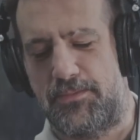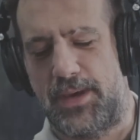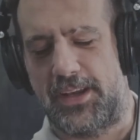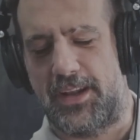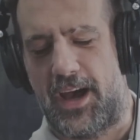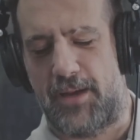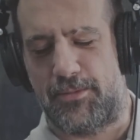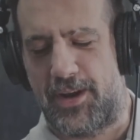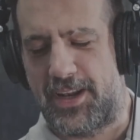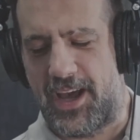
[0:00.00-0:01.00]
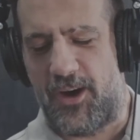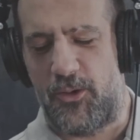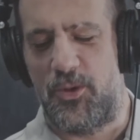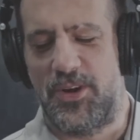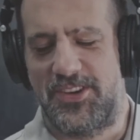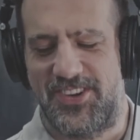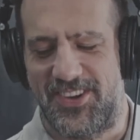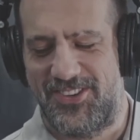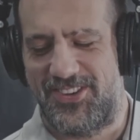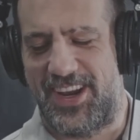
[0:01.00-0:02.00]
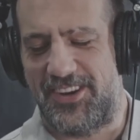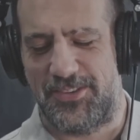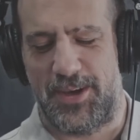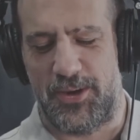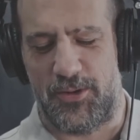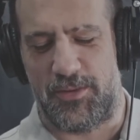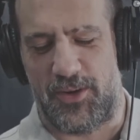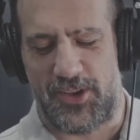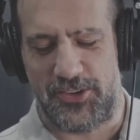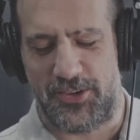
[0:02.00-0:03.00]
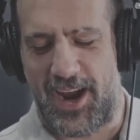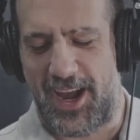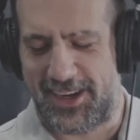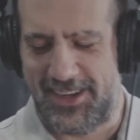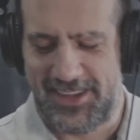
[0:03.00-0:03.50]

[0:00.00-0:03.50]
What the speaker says: big knob right now would just change my overall track.